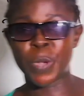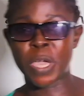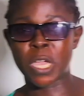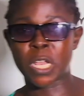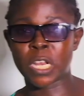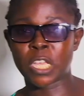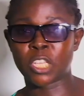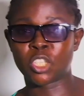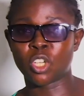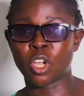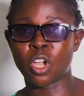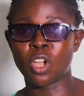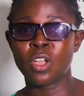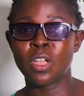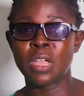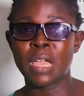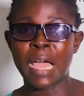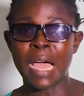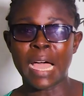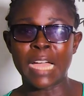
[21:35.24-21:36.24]
nomenclature,
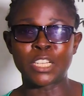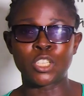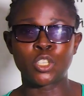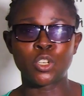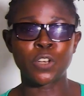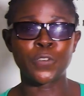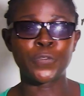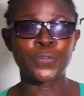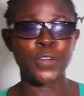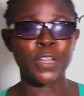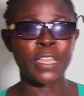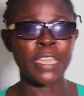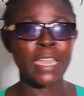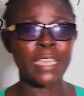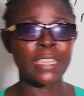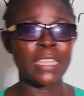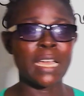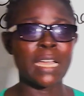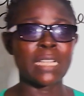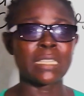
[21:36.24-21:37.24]
and don't
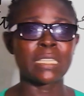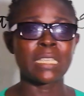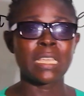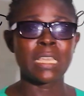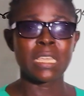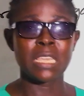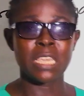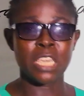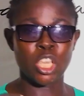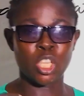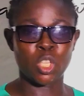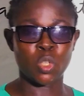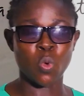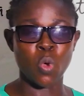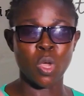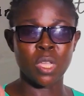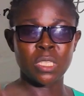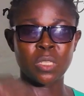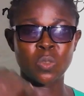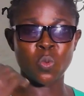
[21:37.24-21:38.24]
forget that it
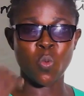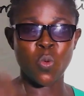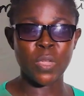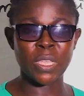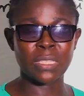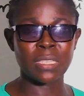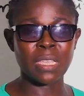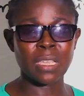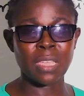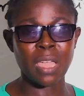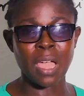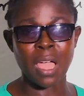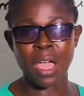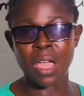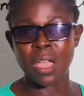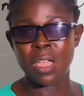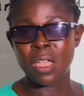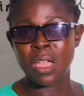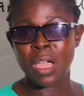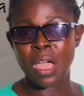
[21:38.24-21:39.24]
was
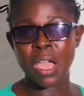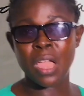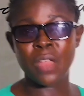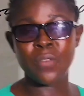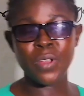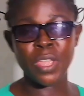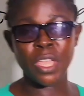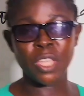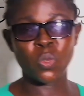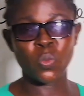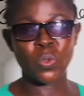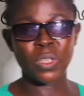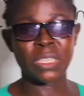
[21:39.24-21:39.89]
Whitaker, R.H.